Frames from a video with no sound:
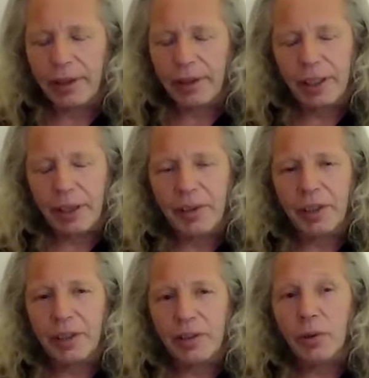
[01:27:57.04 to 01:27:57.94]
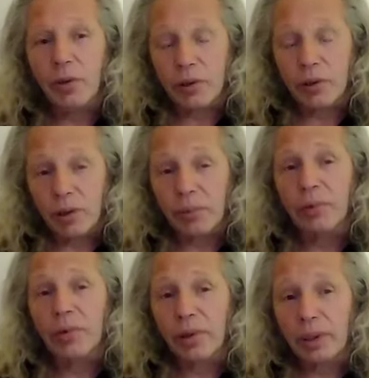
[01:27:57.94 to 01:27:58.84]
can get me into a lot of
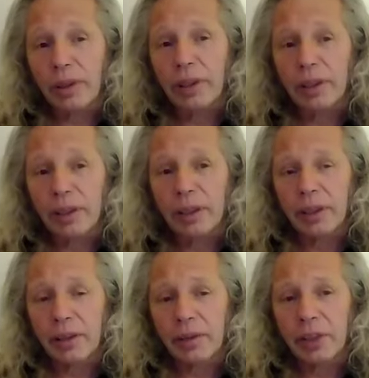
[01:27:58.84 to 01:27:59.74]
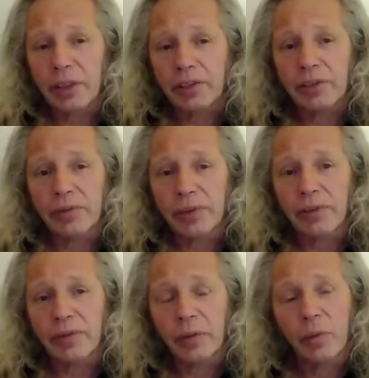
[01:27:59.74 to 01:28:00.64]
trouble. Mm-hmm. Because
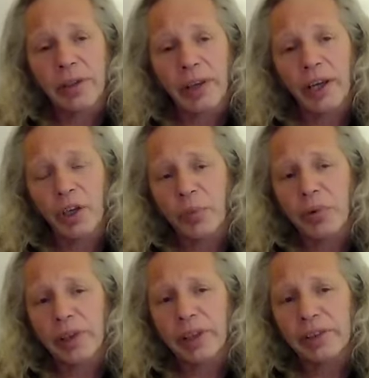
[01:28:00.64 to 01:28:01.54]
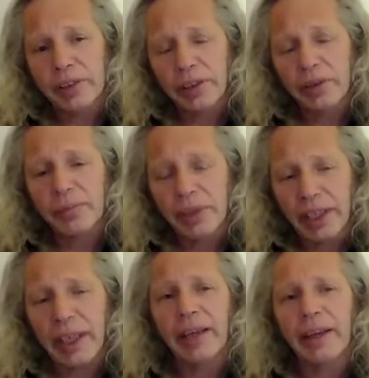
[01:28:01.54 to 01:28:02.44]
of the way that I operate. So
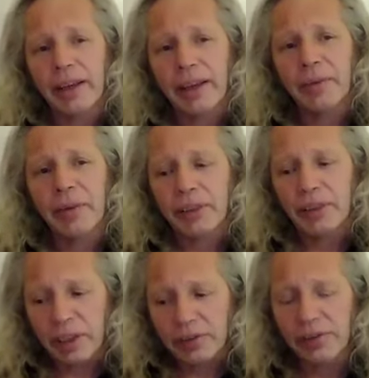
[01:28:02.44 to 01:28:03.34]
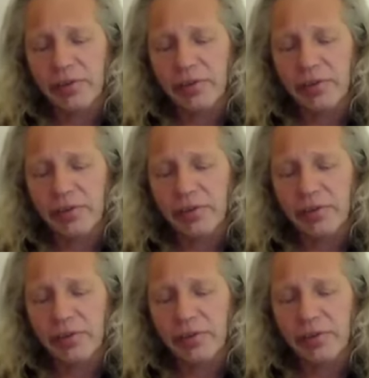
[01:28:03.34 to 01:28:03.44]
yeah, it does